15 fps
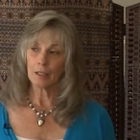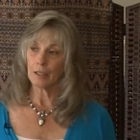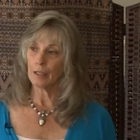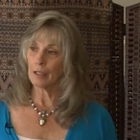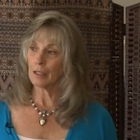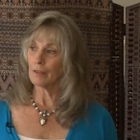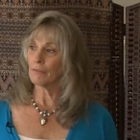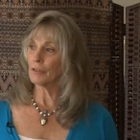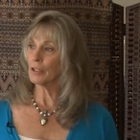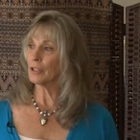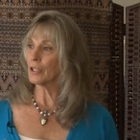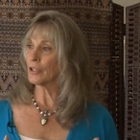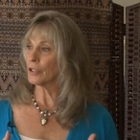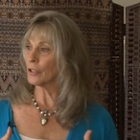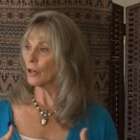It can feel
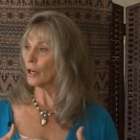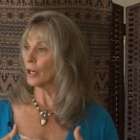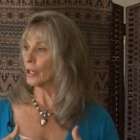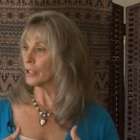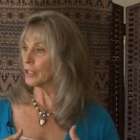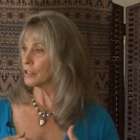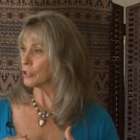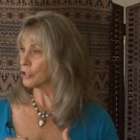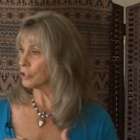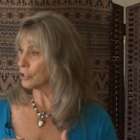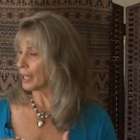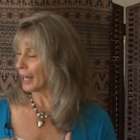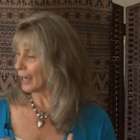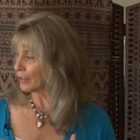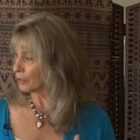like your heart is
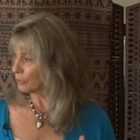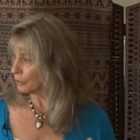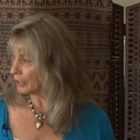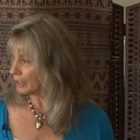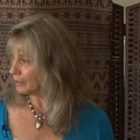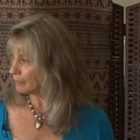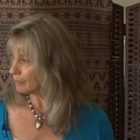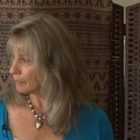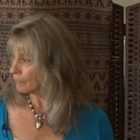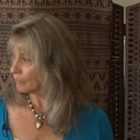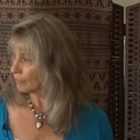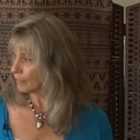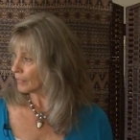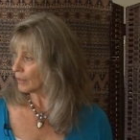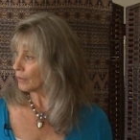shattering,
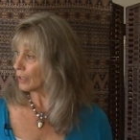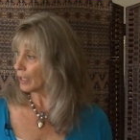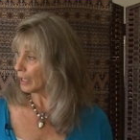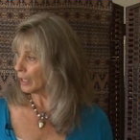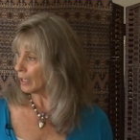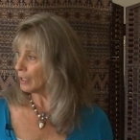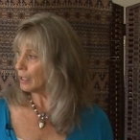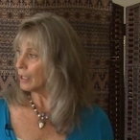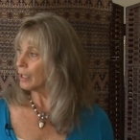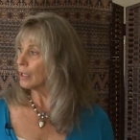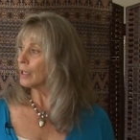okay?